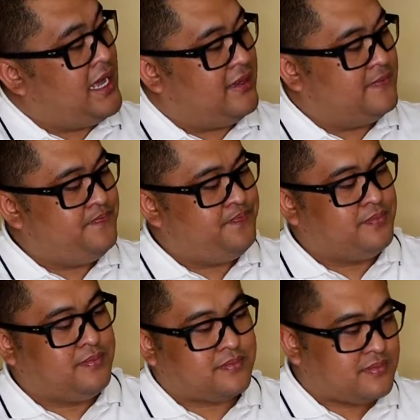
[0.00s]
na.
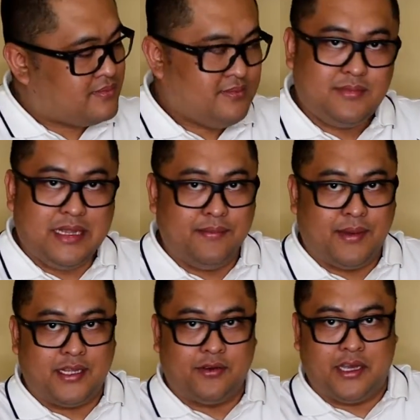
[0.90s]

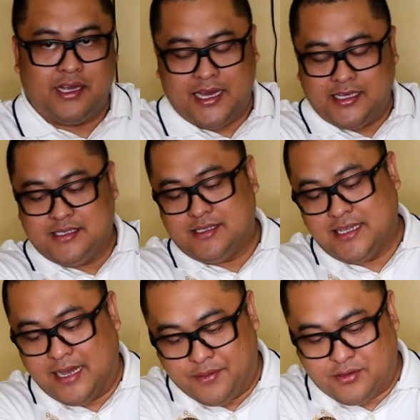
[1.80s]
By the way, guys,
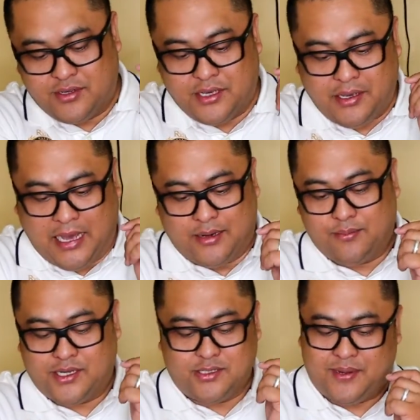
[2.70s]
dami kong
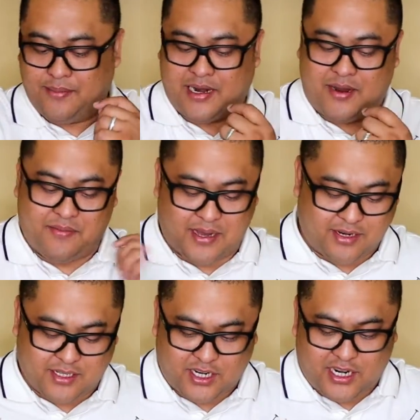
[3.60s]
i-unbox pa. Marami
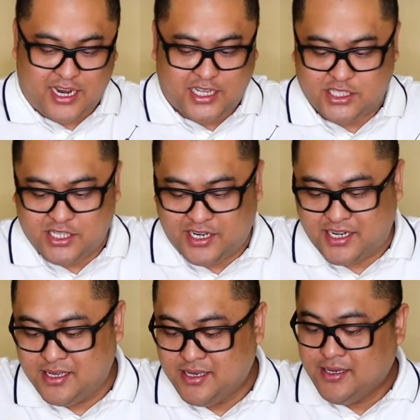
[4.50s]
pa material last year.